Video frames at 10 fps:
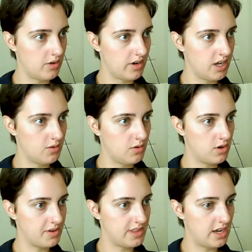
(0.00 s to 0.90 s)
right, we'll
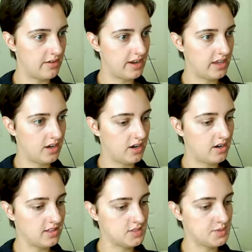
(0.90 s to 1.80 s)
go with that right
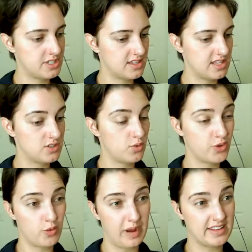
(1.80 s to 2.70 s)
here. Let's pretend they store
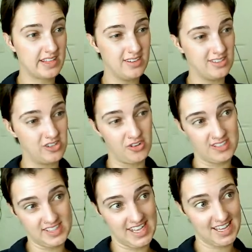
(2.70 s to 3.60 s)
their bath towels under the
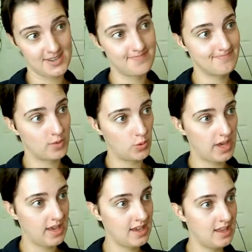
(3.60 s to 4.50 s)
sink,
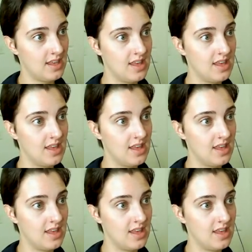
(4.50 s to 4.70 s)
okay?